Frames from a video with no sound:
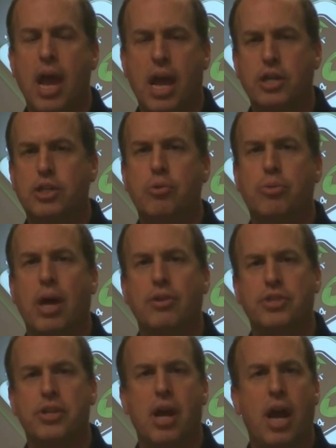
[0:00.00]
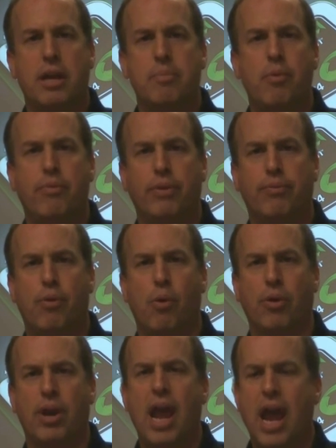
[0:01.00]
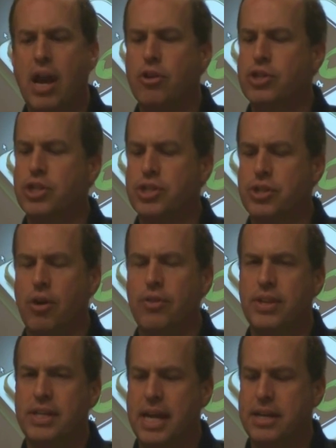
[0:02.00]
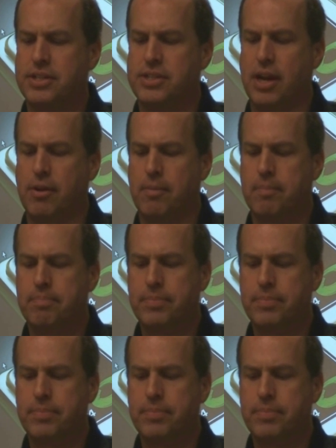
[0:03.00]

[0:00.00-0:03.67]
in 2009 and moving forward. Energy Star in the data center.